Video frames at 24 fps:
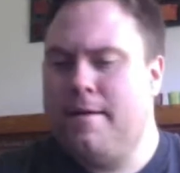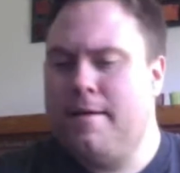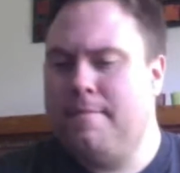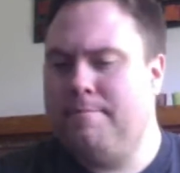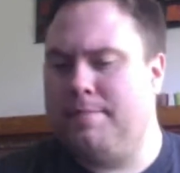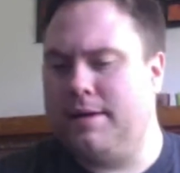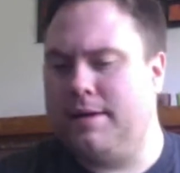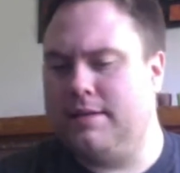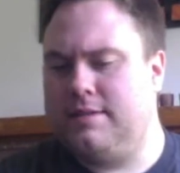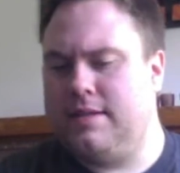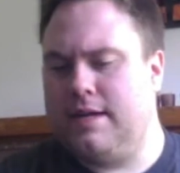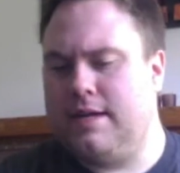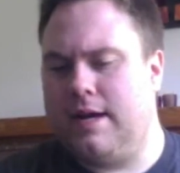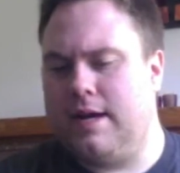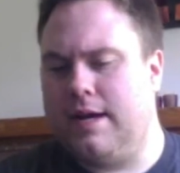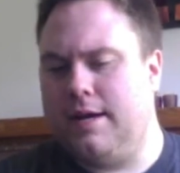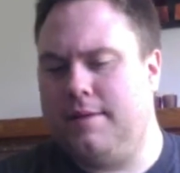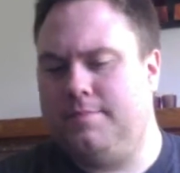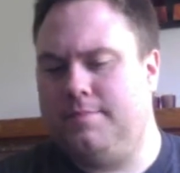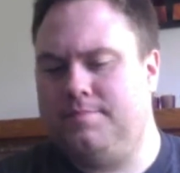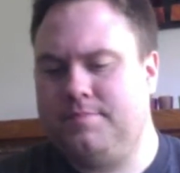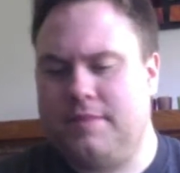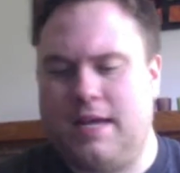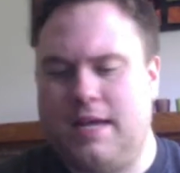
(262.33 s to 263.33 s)
But
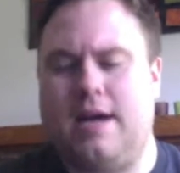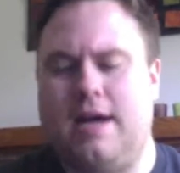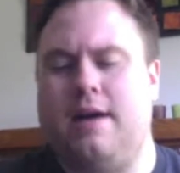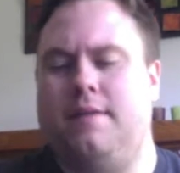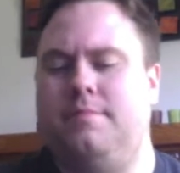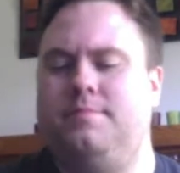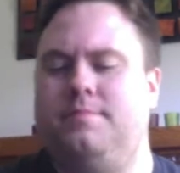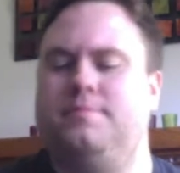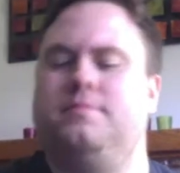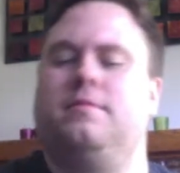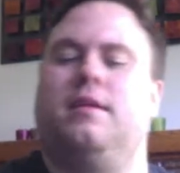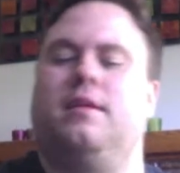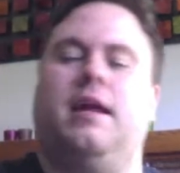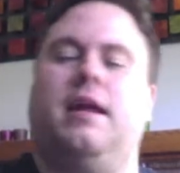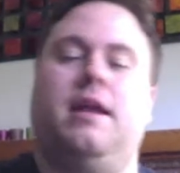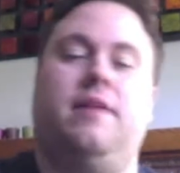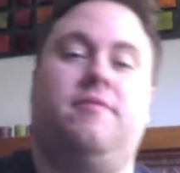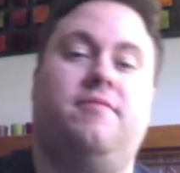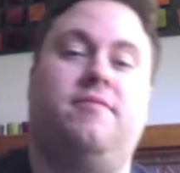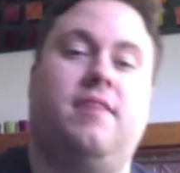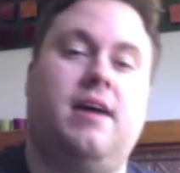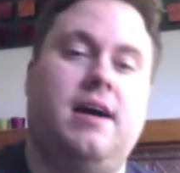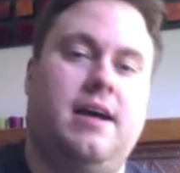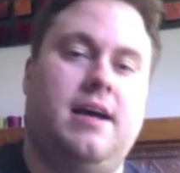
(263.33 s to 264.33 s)
yeah,
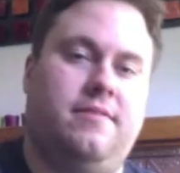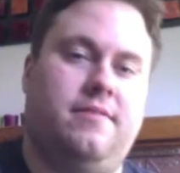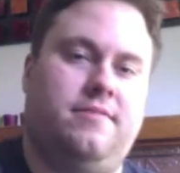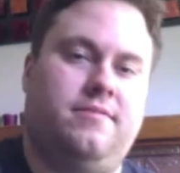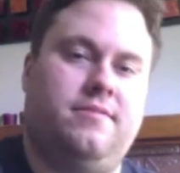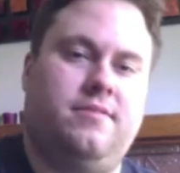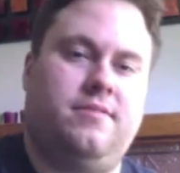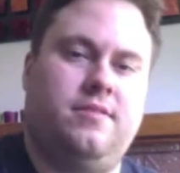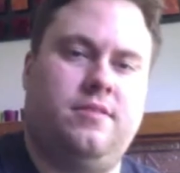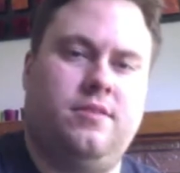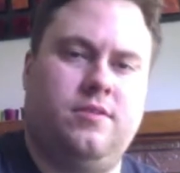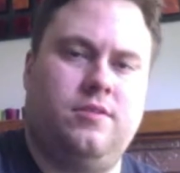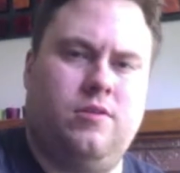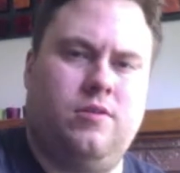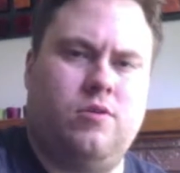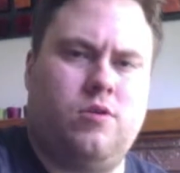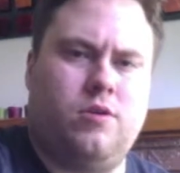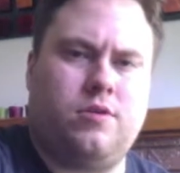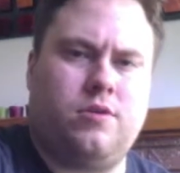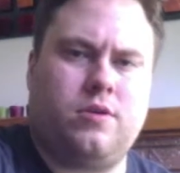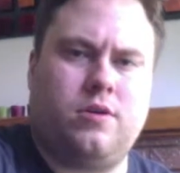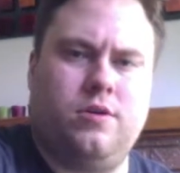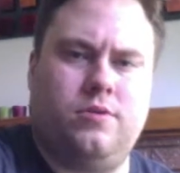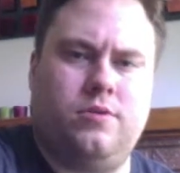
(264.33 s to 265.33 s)
85,
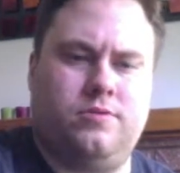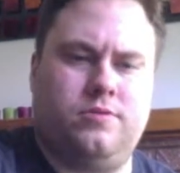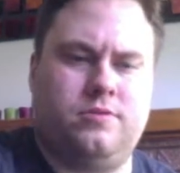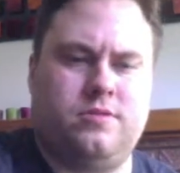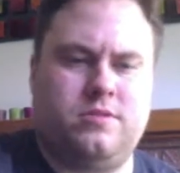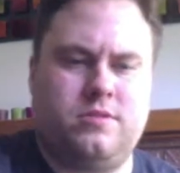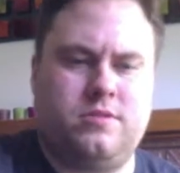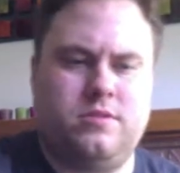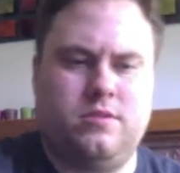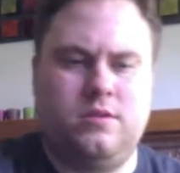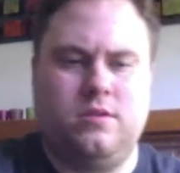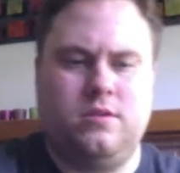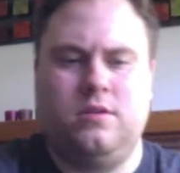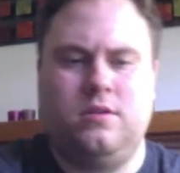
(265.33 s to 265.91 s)
North Coast,